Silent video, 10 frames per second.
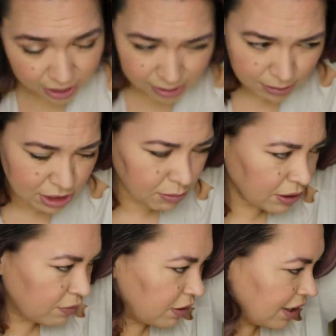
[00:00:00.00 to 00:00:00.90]
especially when
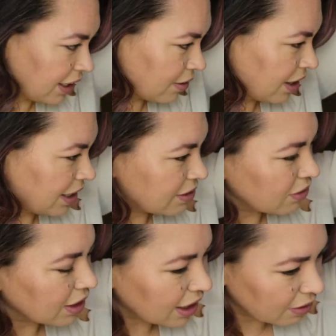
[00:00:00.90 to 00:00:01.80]
you feel like, okay, that's
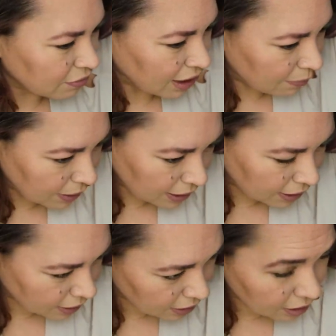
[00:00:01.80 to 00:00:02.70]
feeling kind of flat back
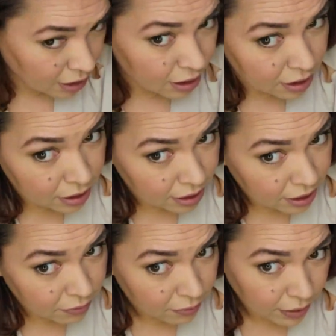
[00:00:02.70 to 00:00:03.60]
here, you can
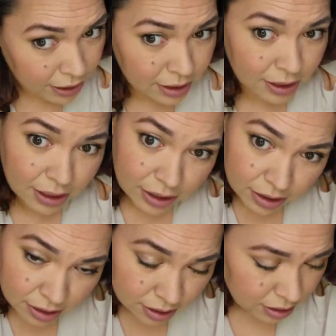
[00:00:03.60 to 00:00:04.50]
get right in there
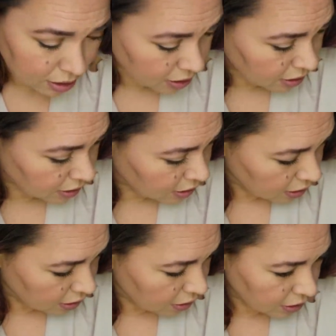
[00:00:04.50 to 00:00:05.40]

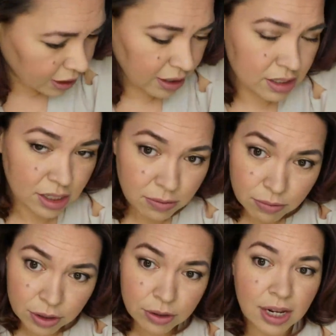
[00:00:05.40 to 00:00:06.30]
get it to the
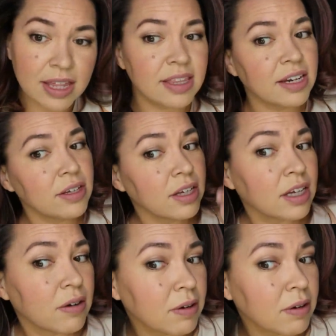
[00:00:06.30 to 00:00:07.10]
root, and then you can go